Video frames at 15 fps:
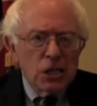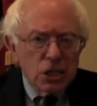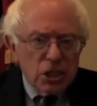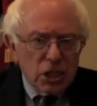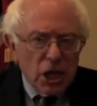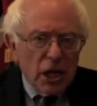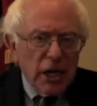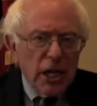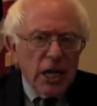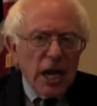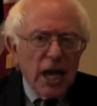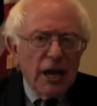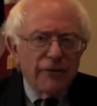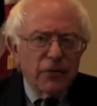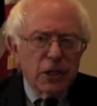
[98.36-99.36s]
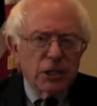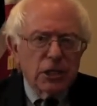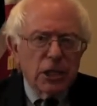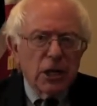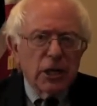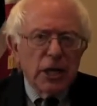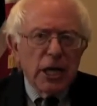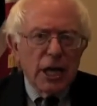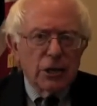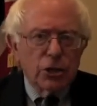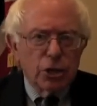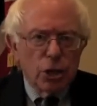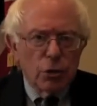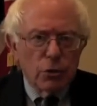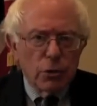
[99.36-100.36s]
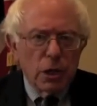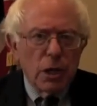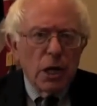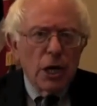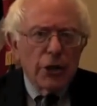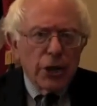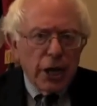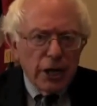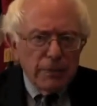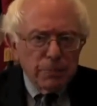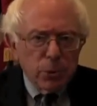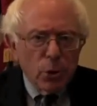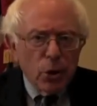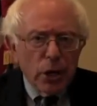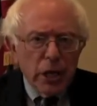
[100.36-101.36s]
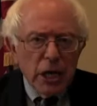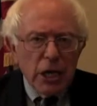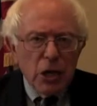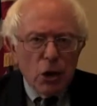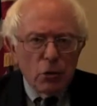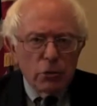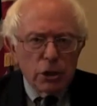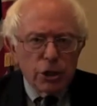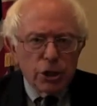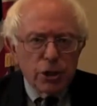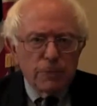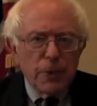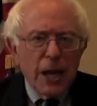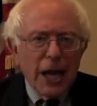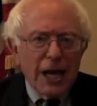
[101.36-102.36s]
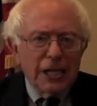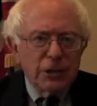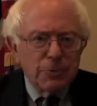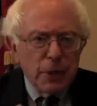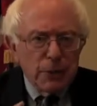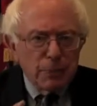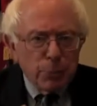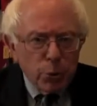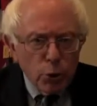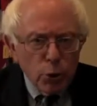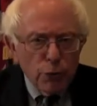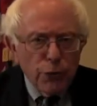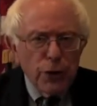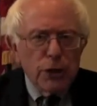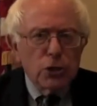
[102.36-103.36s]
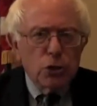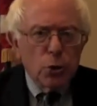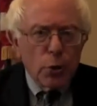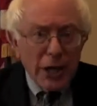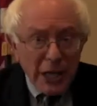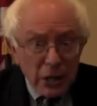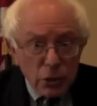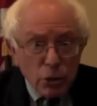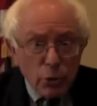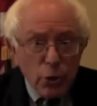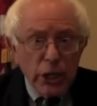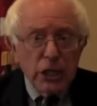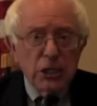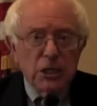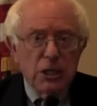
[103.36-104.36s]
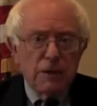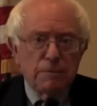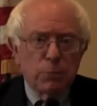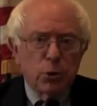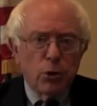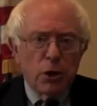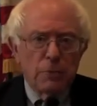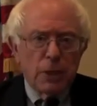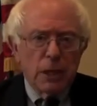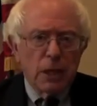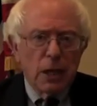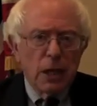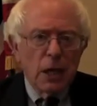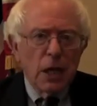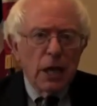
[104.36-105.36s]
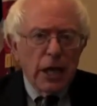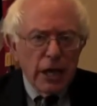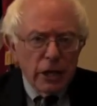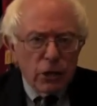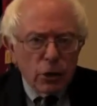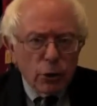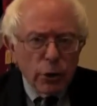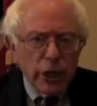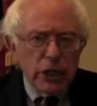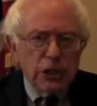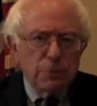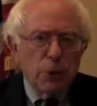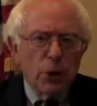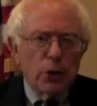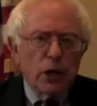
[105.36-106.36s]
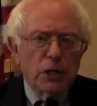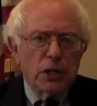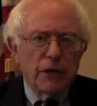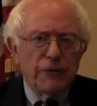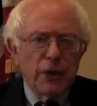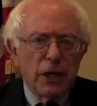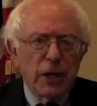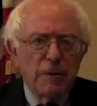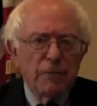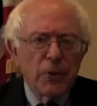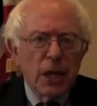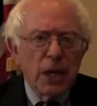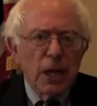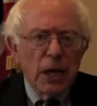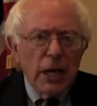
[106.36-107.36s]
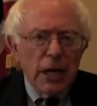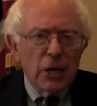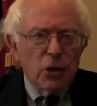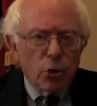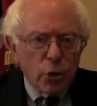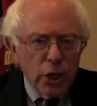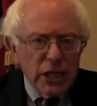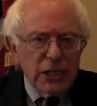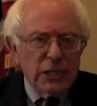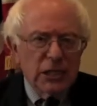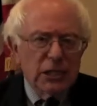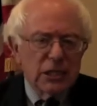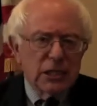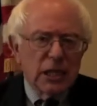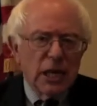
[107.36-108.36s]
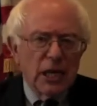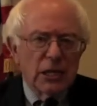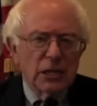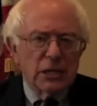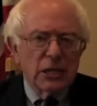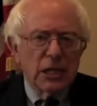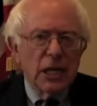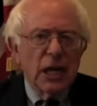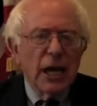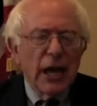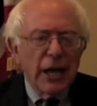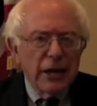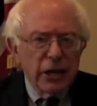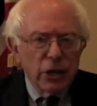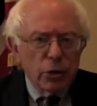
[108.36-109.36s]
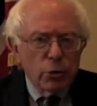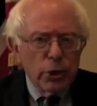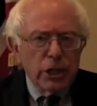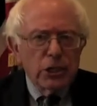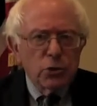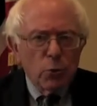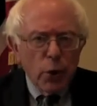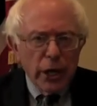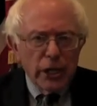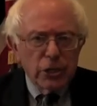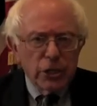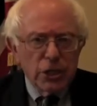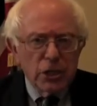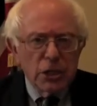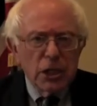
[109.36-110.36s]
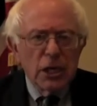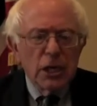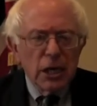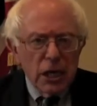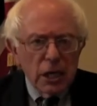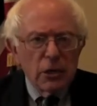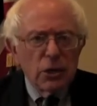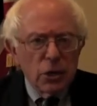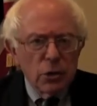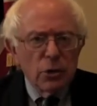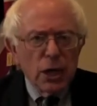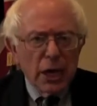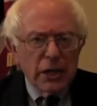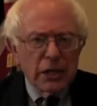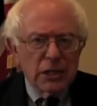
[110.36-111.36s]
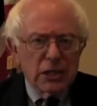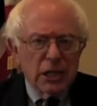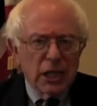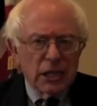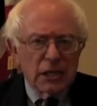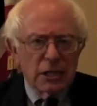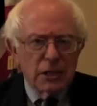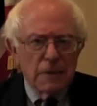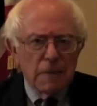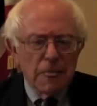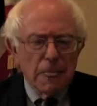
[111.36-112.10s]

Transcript: Study after study has shown that employee ownership has been proven to increase employment, increase productivity, increase sales, and increase wages in the United States.